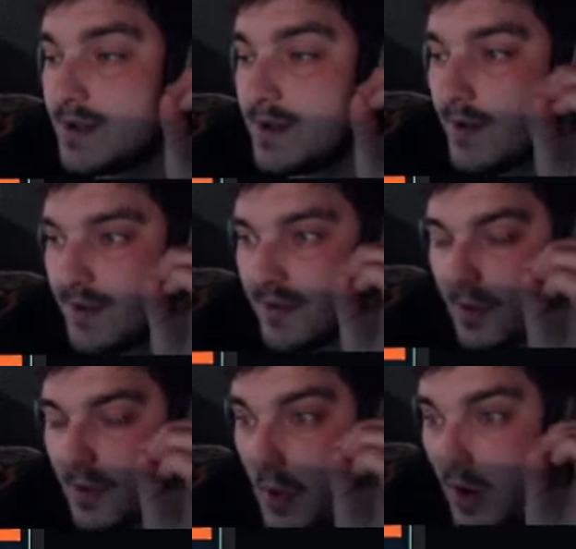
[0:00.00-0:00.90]
go
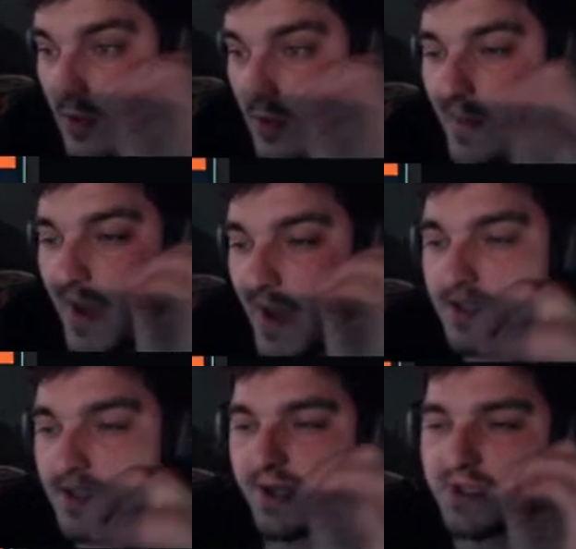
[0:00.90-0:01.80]
through all of my
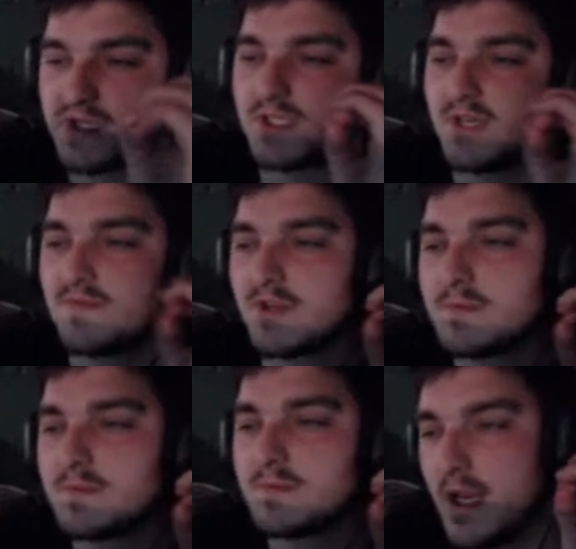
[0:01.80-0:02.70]
mechs and see if they're
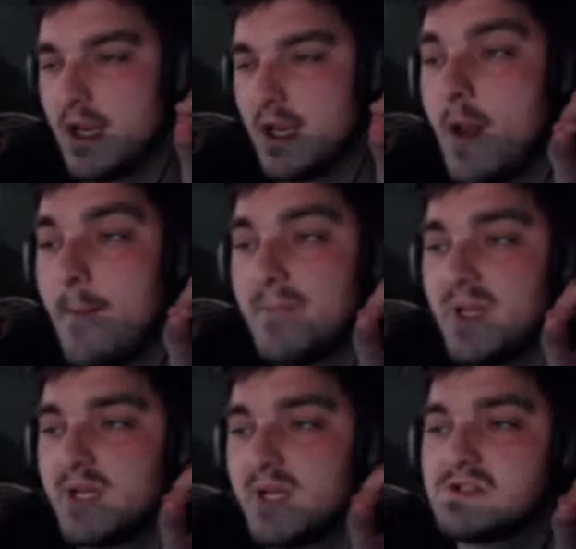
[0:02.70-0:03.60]
up to date
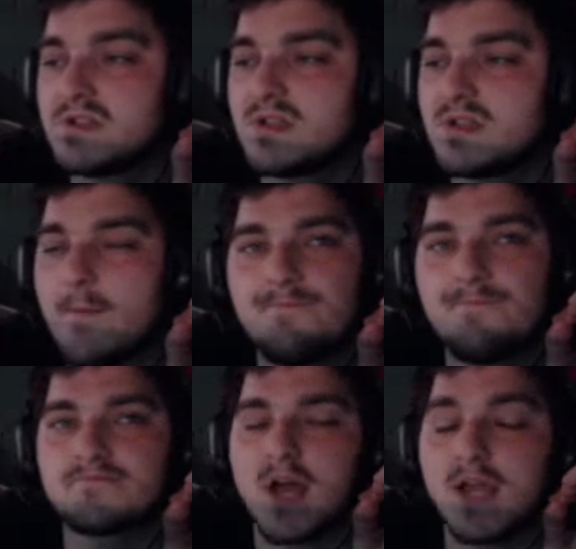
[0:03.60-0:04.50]
because
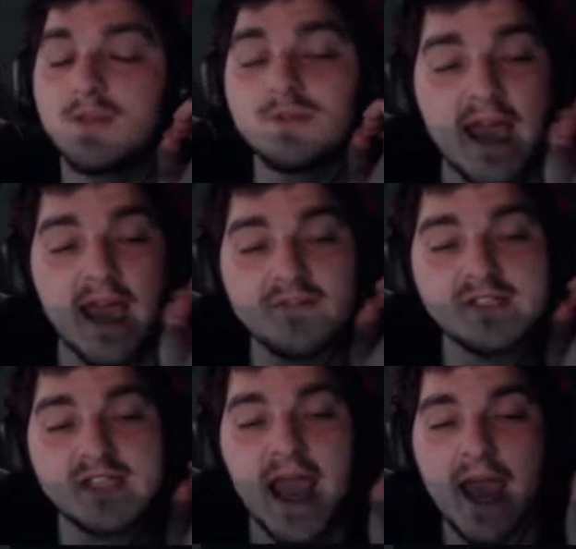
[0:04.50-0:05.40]
I used to have
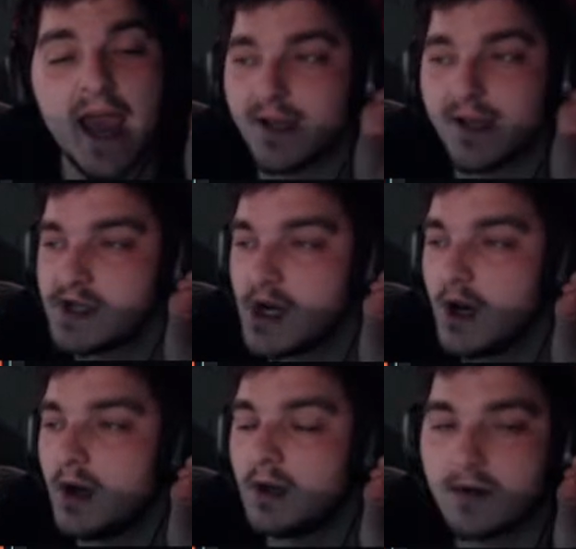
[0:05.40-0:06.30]
this habit
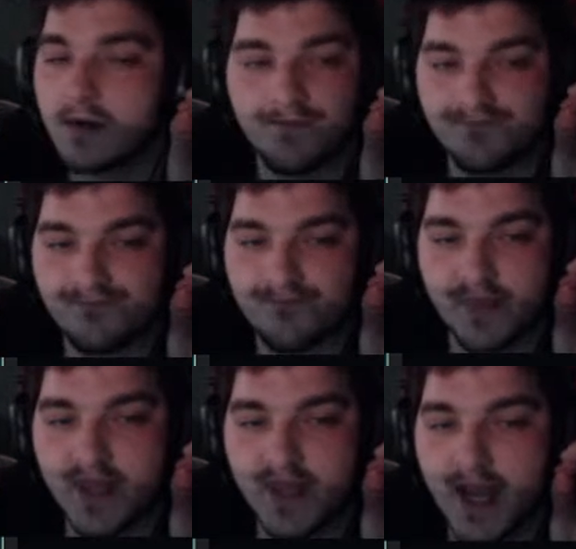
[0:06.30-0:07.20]

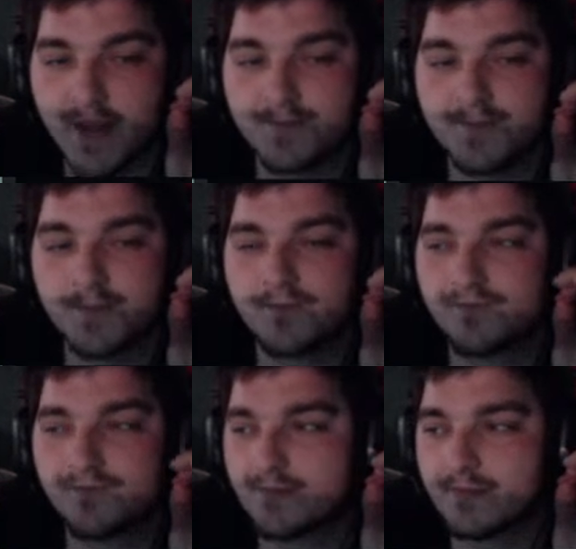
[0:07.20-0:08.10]
that
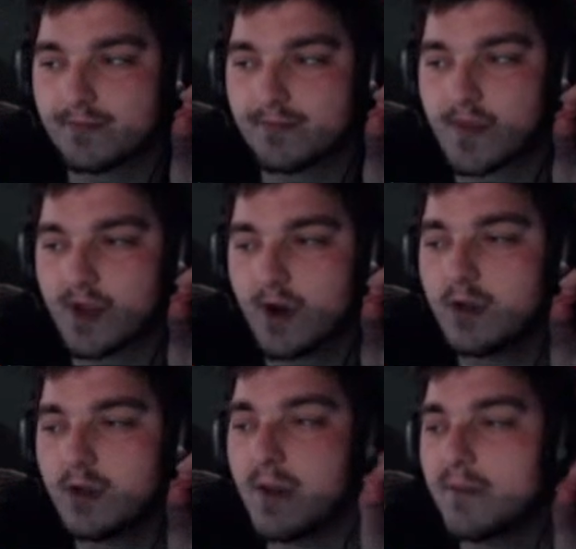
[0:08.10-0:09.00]

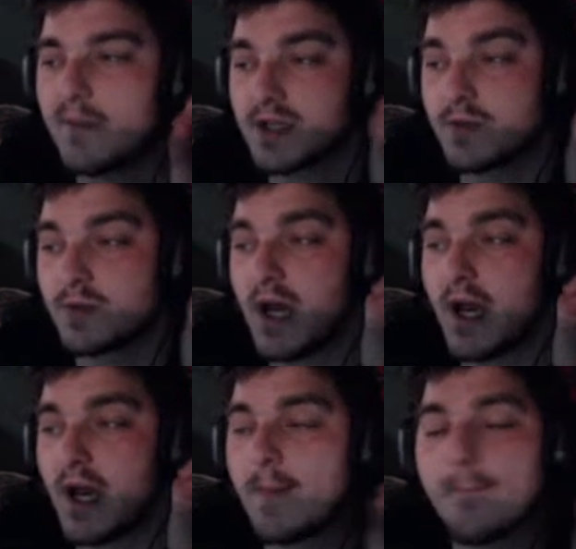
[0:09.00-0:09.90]
all of my mechs were
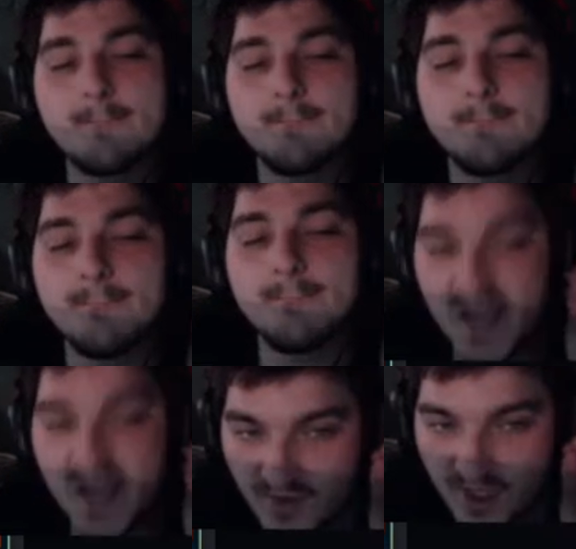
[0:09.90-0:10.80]
not
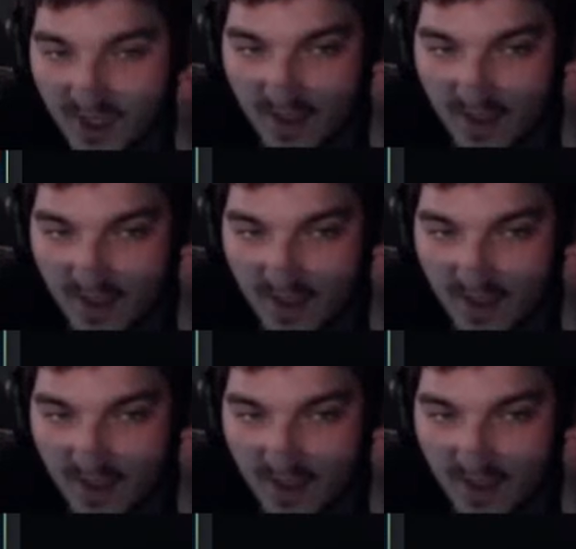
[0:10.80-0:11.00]
made right.